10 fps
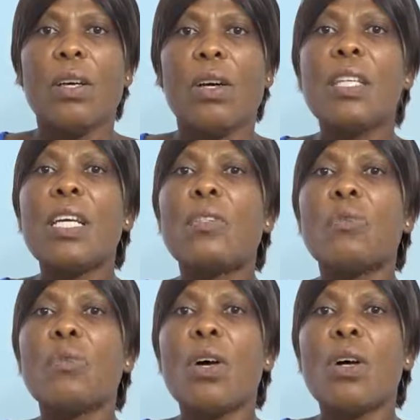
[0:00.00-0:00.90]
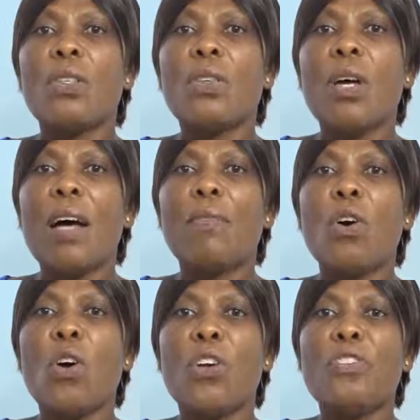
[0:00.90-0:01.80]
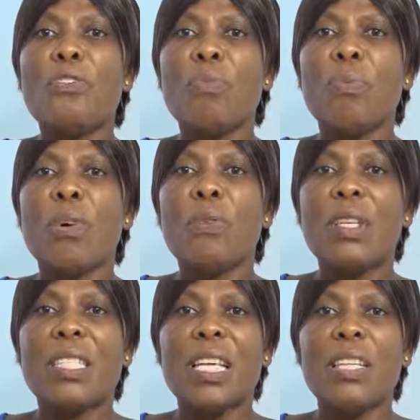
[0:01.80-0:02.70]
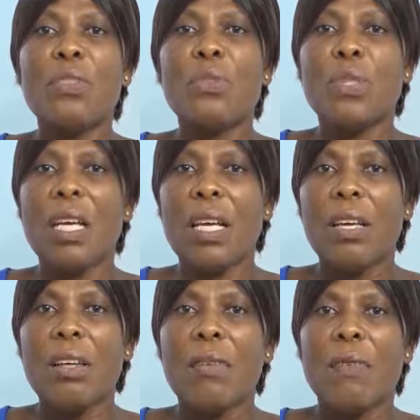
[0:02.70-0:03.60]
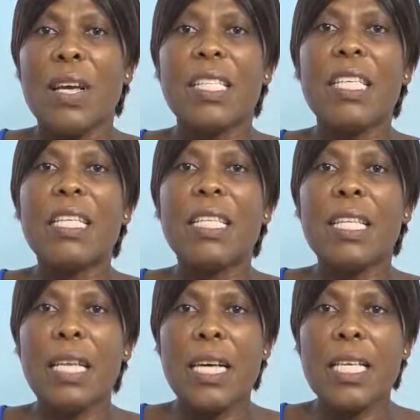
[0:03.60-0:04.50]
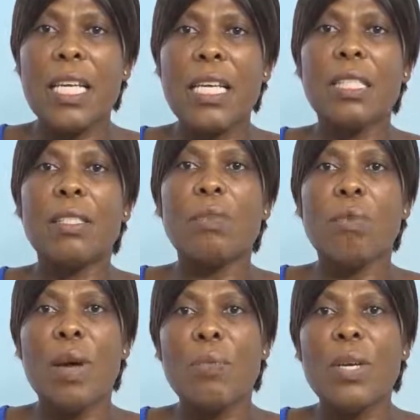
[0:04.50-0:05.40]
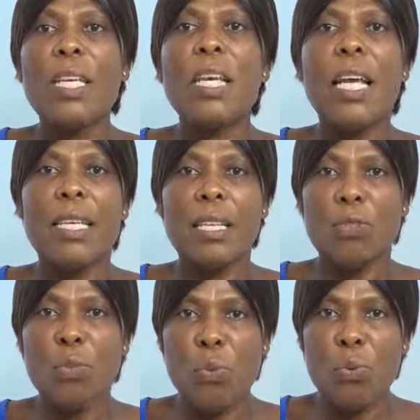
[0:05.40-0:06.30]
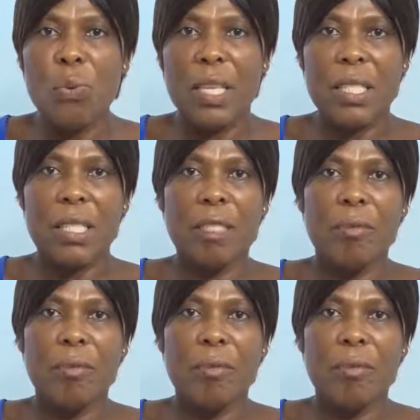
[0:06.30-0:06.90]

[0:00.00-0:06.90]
Others will also have all newborn returned to the facility 3 days, 1 week, and then 2 weeks.